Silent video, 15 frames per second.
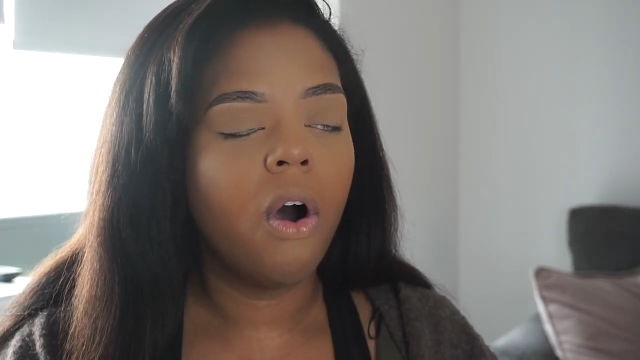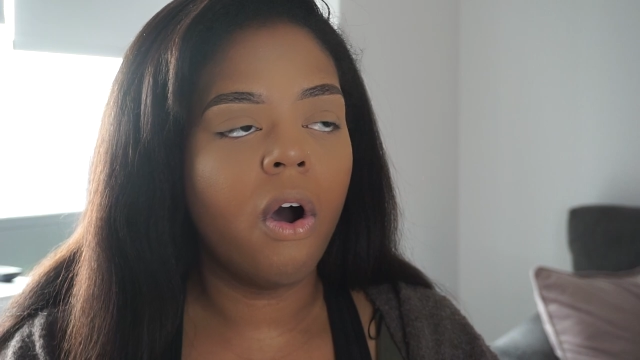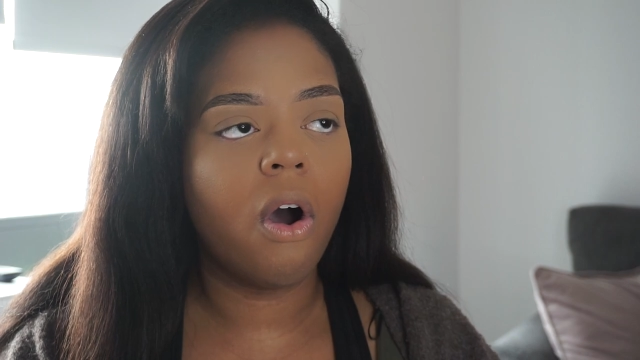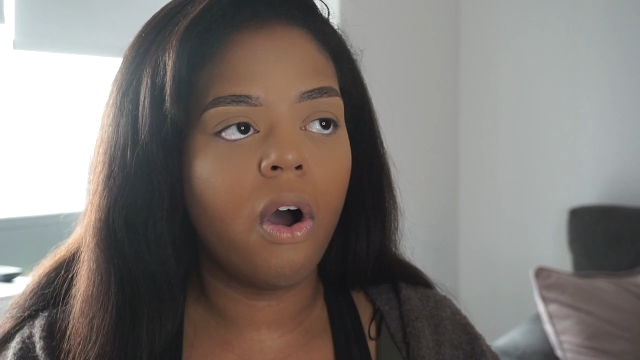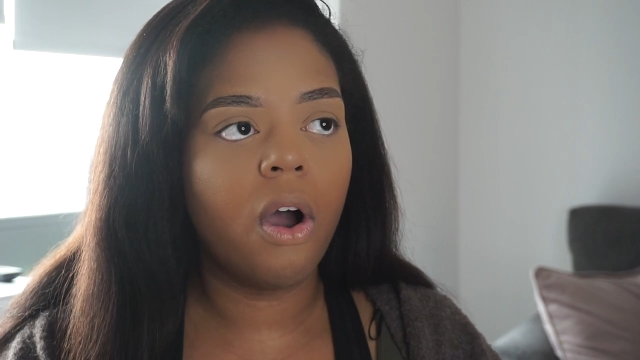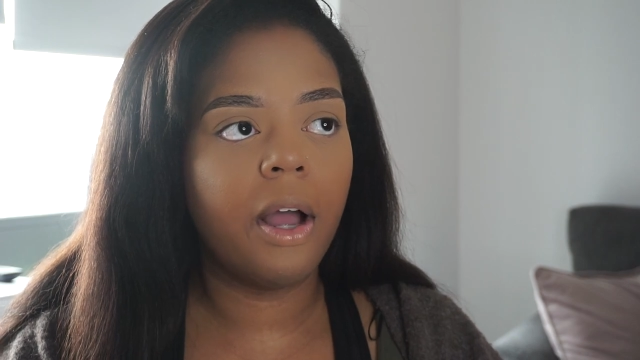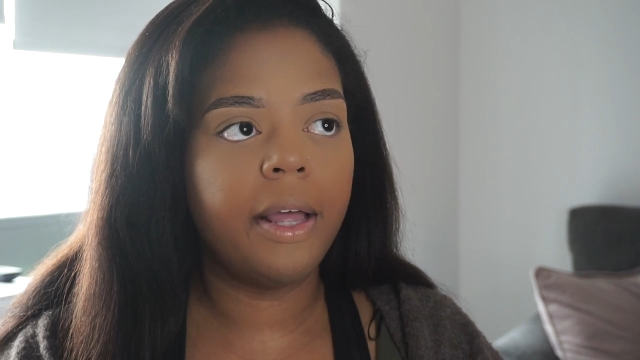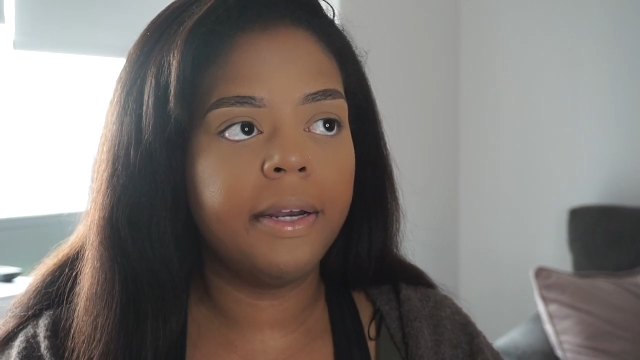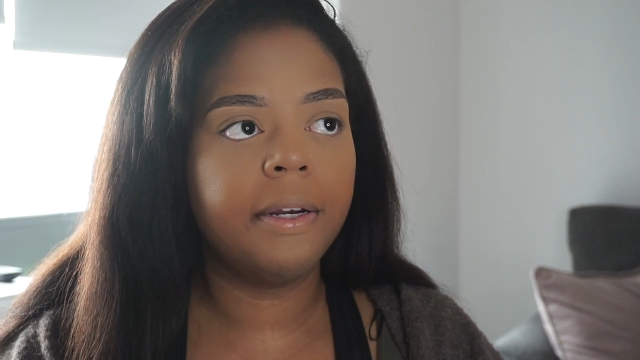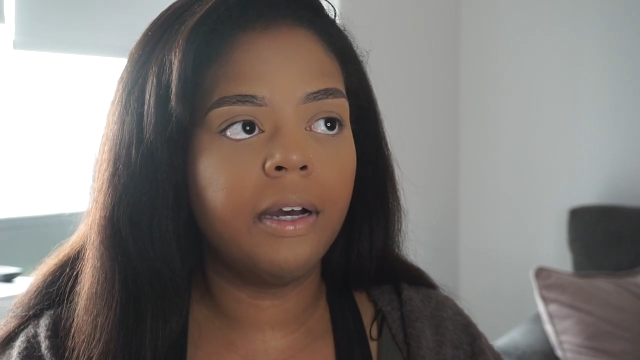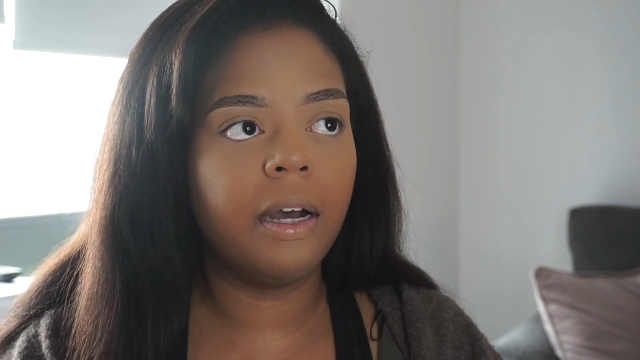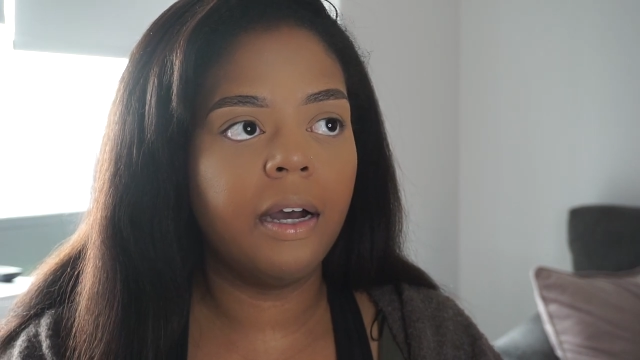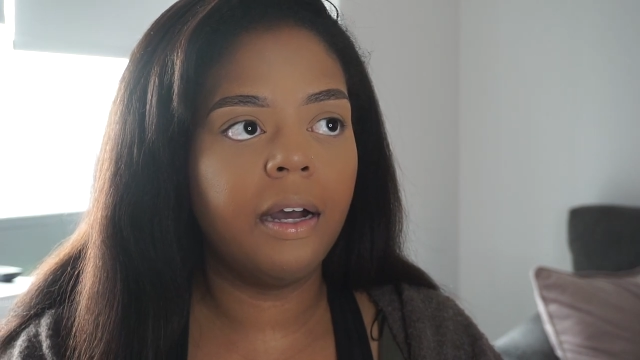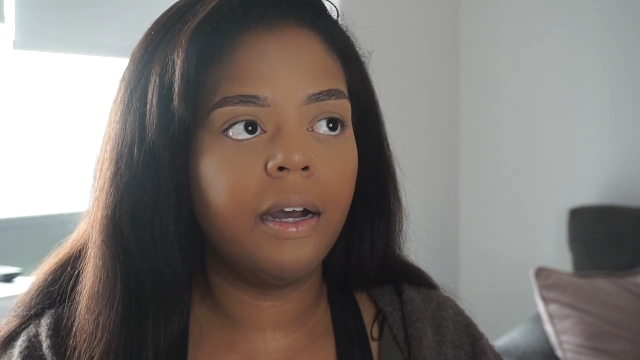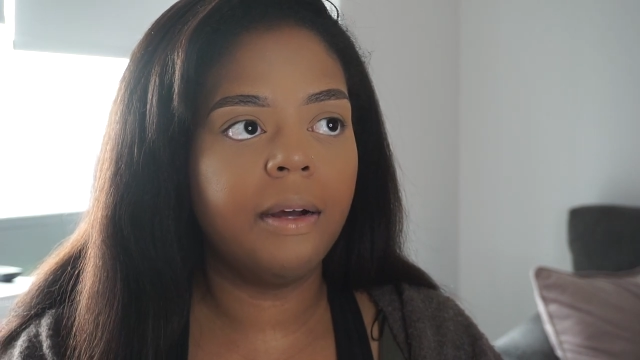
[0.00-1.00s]
on
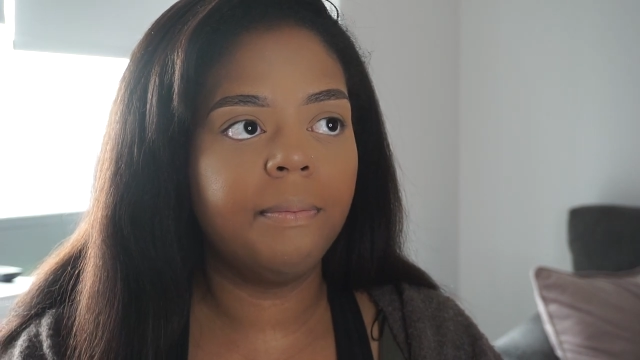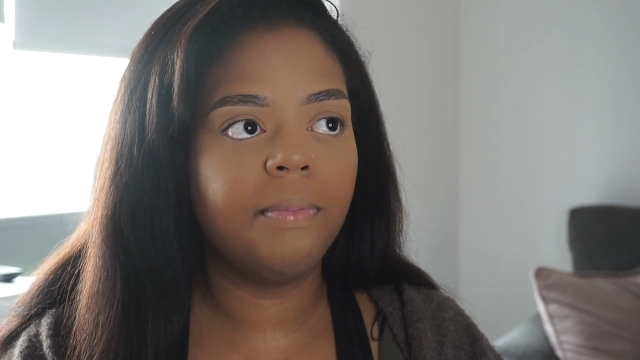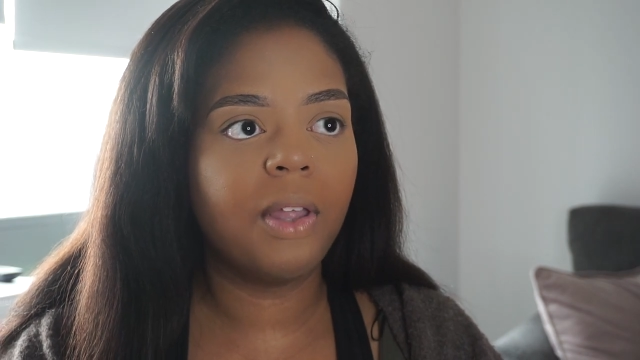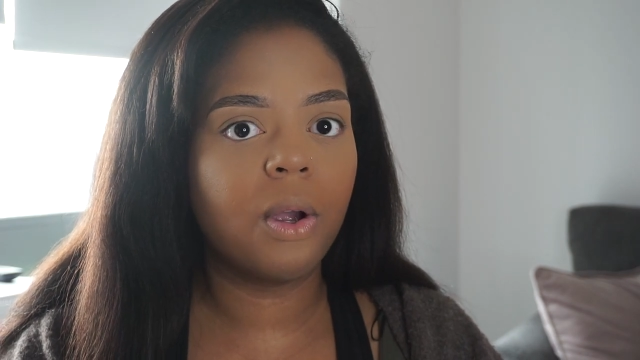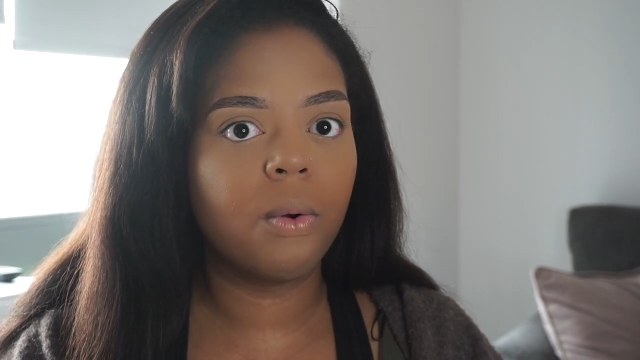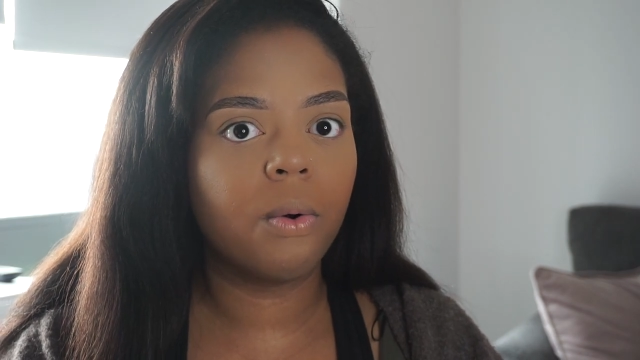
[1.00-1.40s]
on